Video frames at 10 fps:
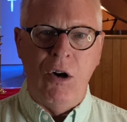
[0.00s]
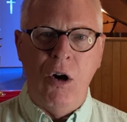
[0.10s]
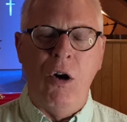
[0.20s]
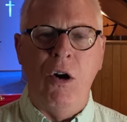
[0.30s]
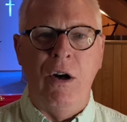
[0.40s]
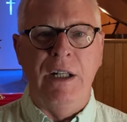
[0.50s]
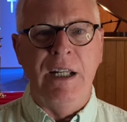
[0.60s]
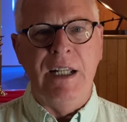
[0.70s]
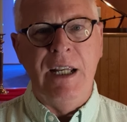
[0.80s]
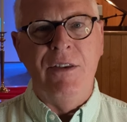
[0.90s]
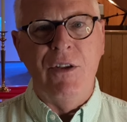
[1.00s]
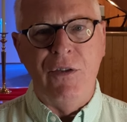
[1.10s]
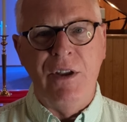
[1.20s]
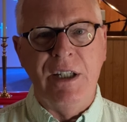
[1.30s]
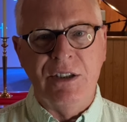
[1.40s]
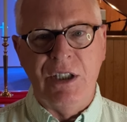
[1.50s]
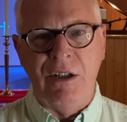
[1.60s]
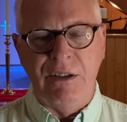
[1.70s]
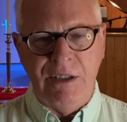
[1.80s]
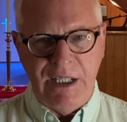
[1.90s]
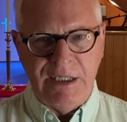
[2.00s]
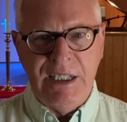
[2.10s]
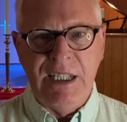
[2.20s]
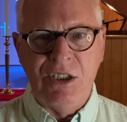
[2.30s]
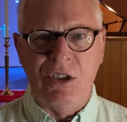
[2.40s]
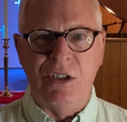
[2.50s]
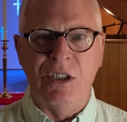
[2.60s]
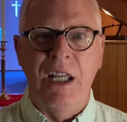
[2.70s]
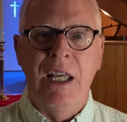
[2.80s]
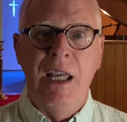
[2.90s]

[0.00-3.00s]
hard and in the things that test us,